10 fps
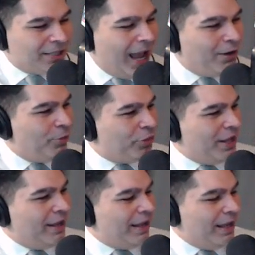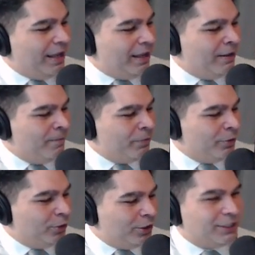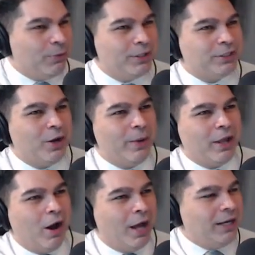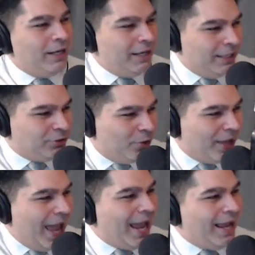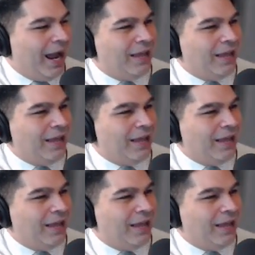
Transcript: because I don't think he looks at what's going on and is okay.